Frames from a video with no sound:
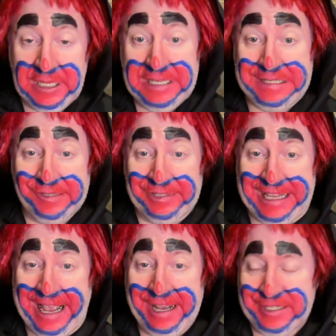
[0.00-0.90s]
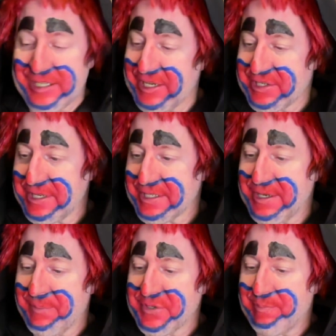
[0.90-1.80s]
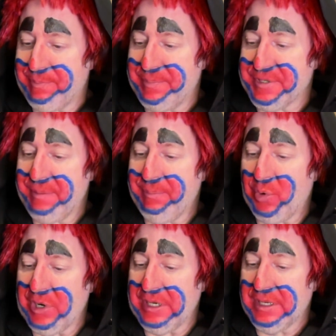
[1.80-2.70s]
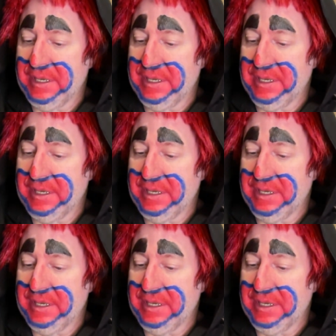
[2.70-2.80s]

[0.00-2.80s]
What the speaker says: easily accessed at some point.